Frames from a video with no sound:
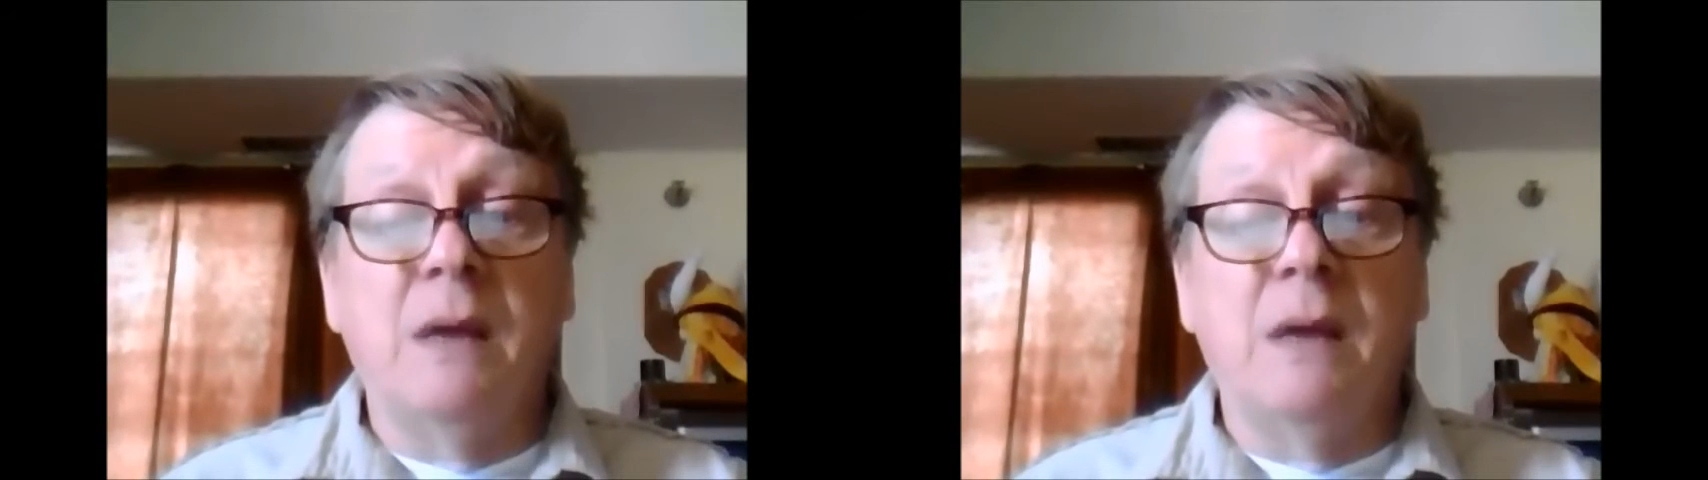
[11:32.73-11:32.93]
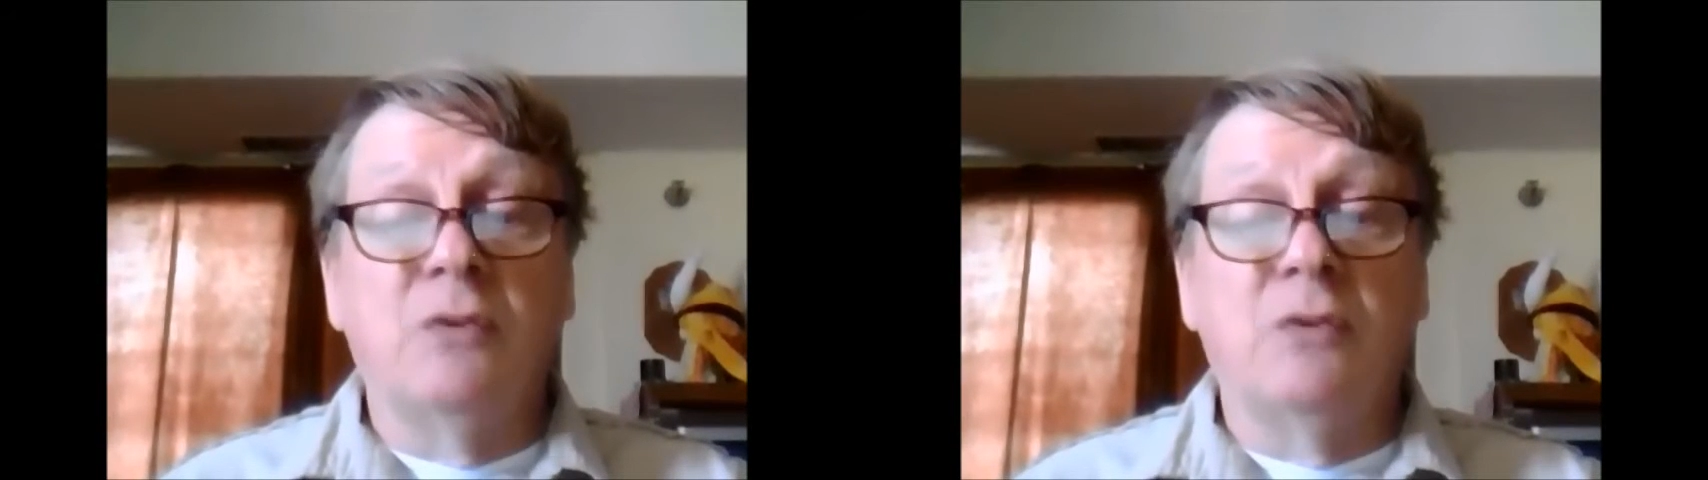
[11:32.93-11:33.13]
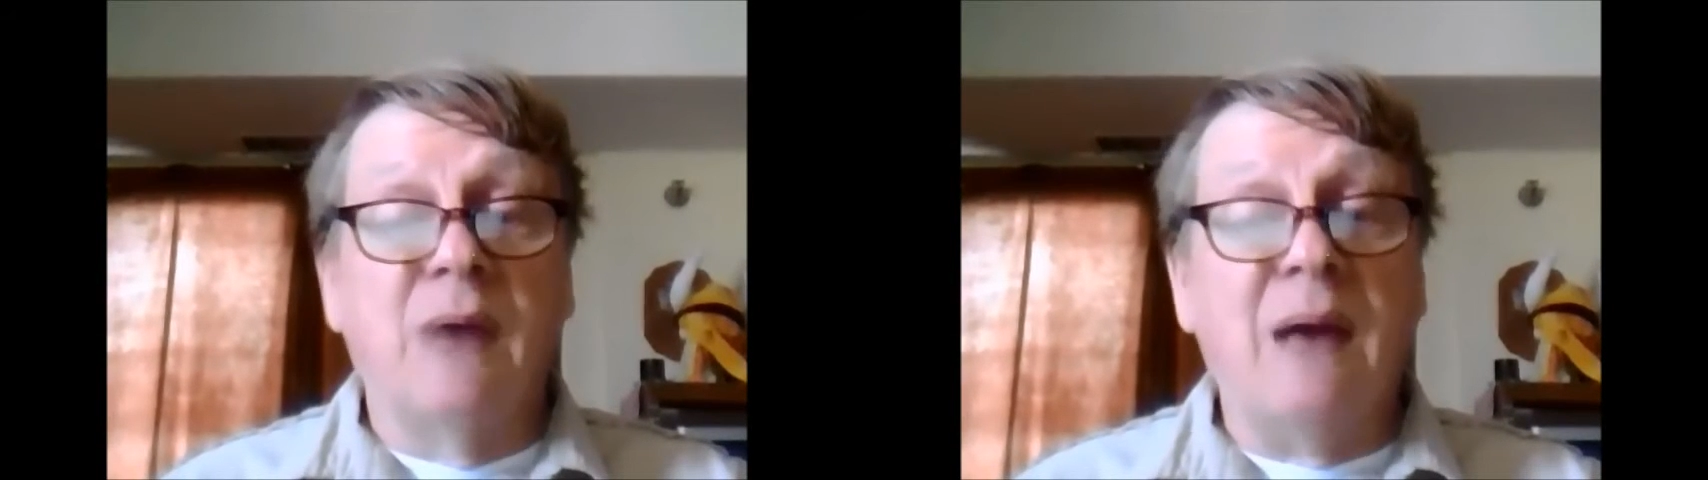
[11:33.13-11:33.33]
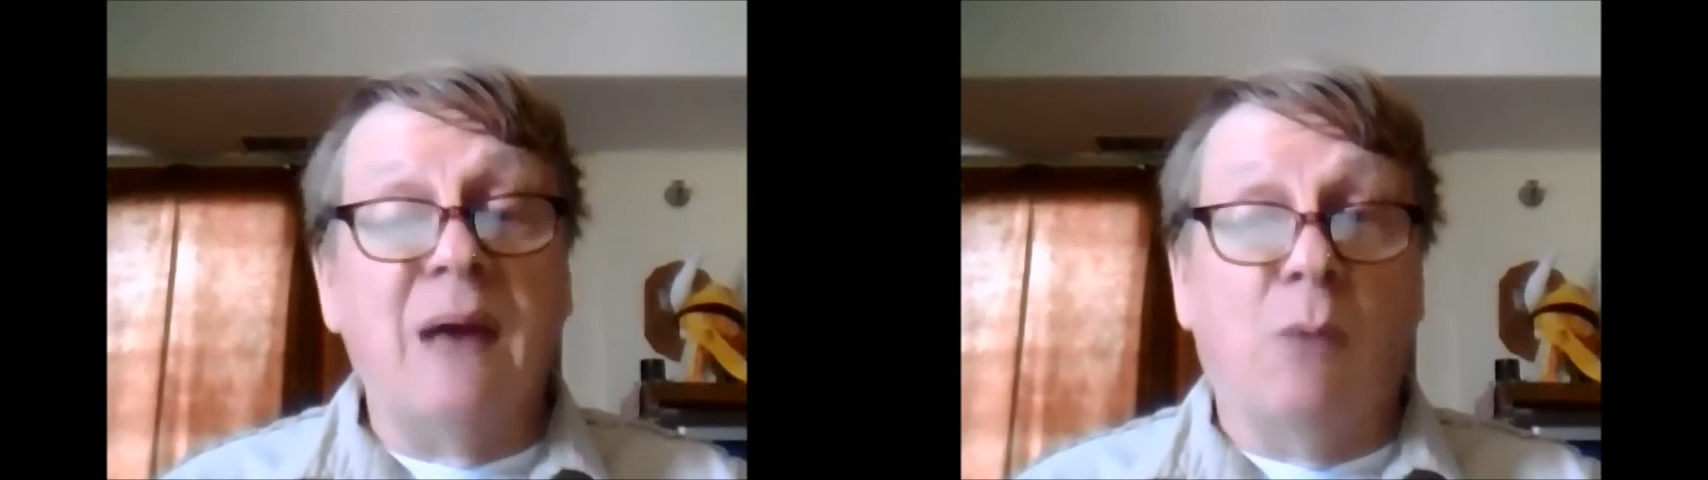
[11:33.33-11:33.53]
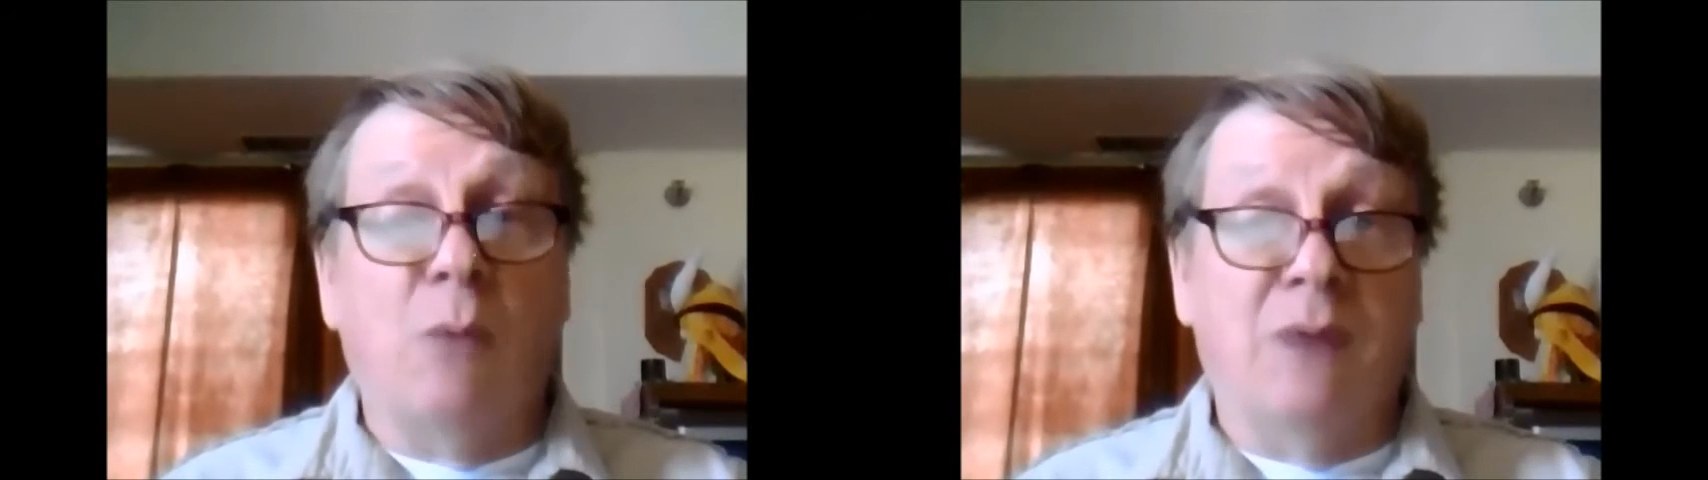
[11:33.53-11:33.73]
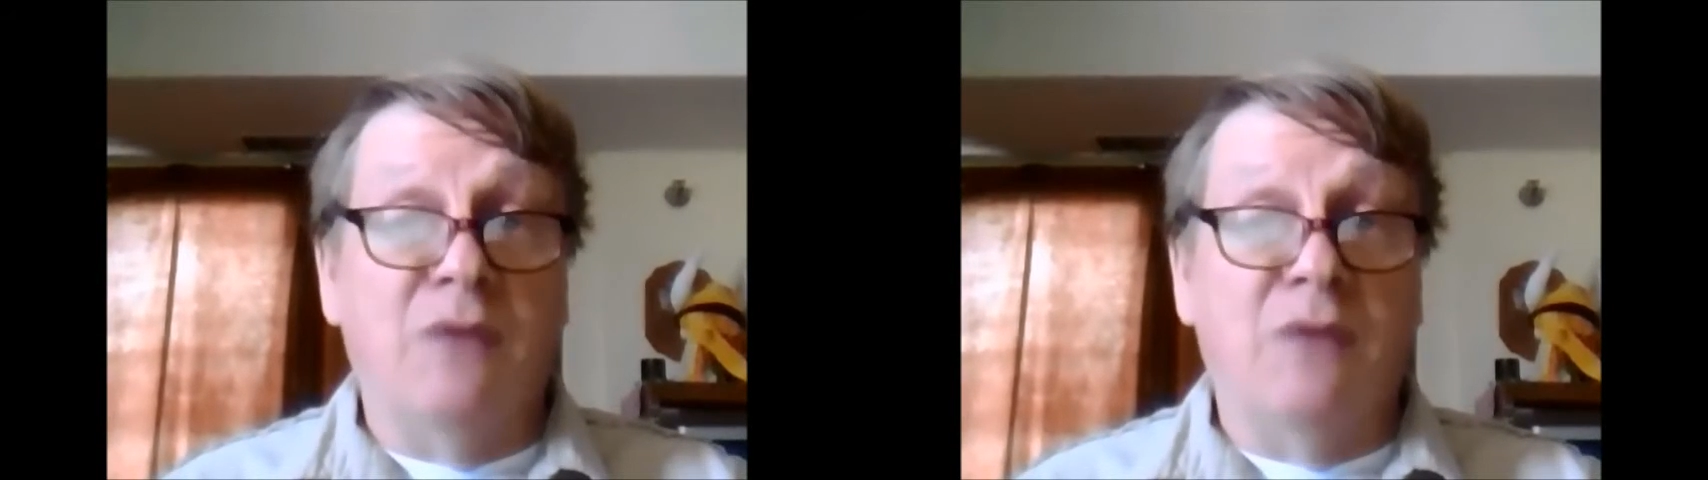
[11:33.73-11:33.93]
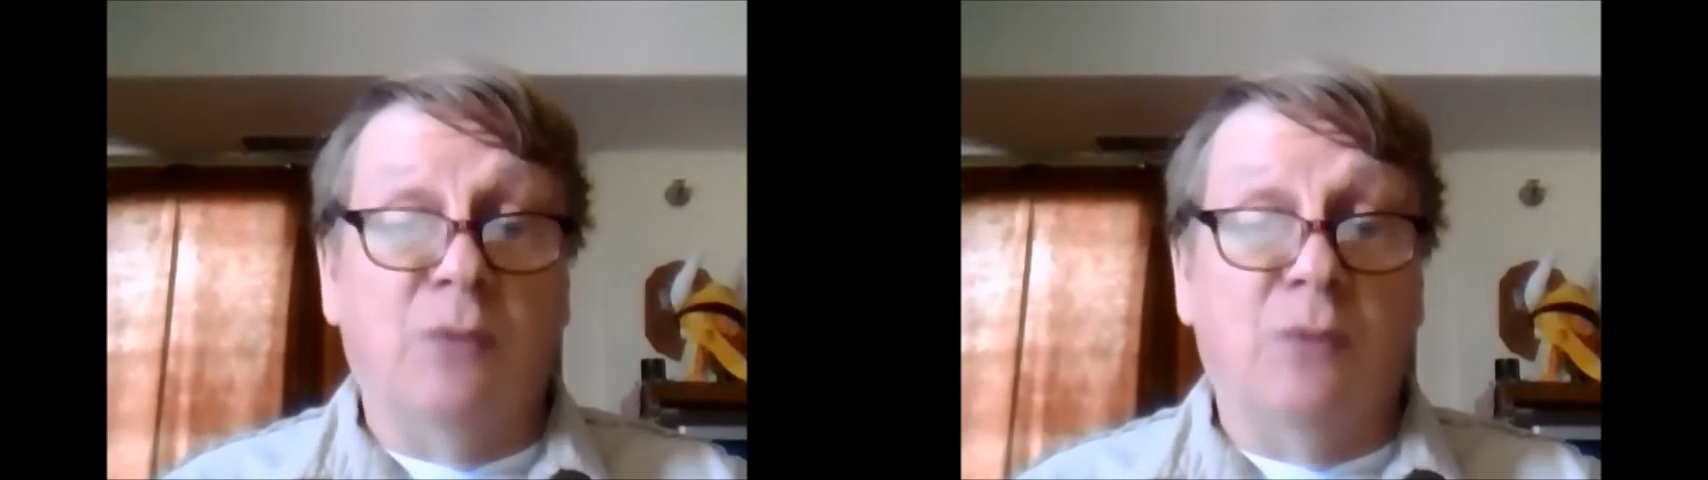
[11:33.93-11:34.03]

to not want this